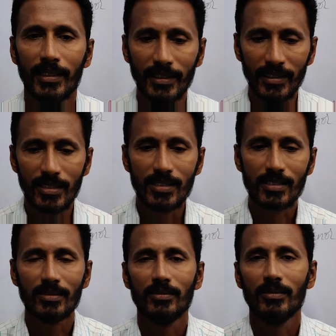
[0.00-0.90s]

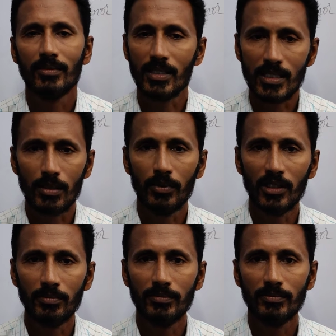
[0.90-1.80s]
Is, that is a
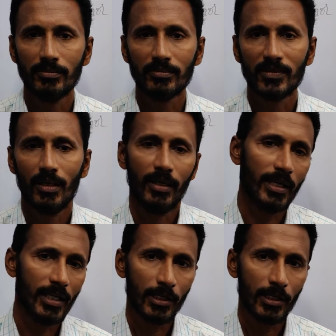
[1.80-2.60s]
verb. Again,